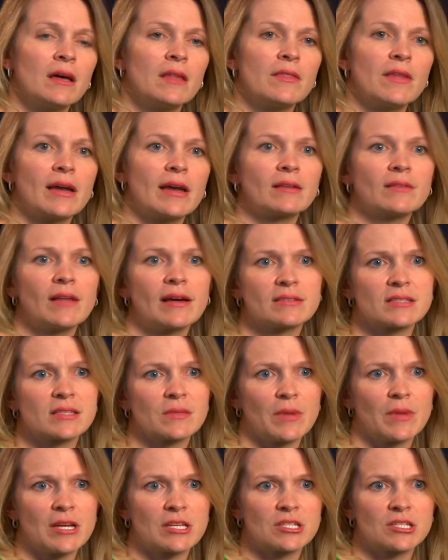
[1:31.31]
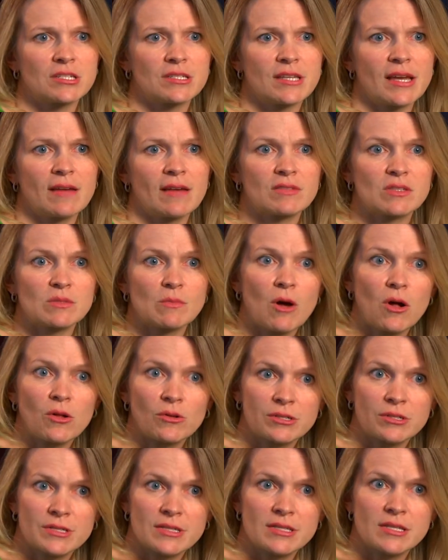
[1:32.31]
That allows the patient to have
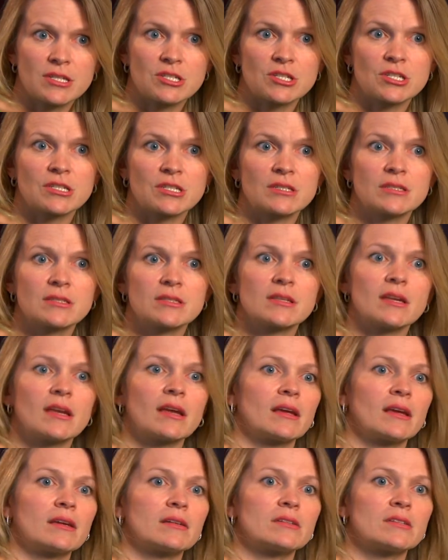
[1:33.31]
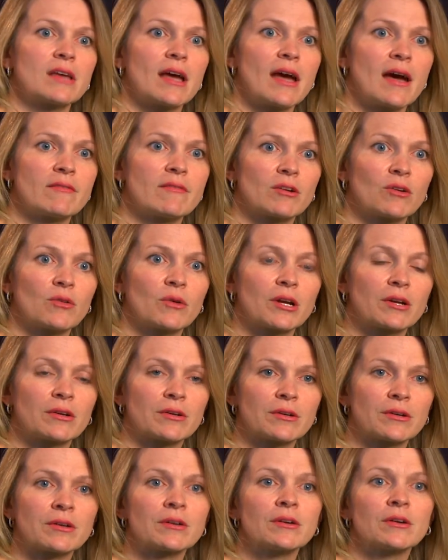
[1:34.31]
smaller incisions and to have a quicker